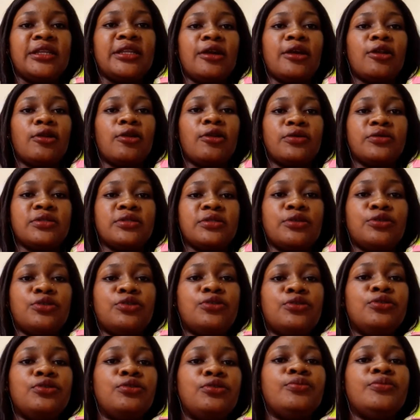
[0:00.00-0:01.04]
They close the
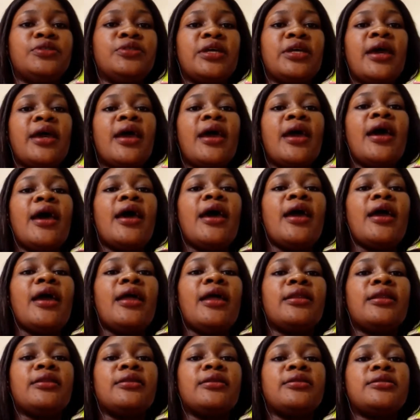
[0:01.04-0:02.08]
tube,
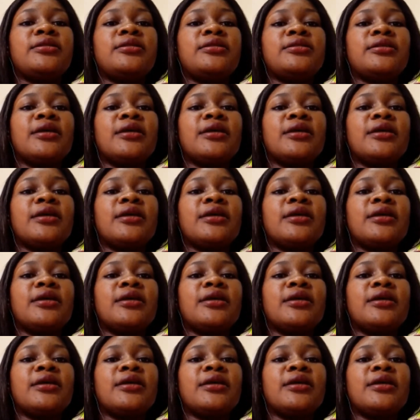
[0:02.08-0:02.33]
and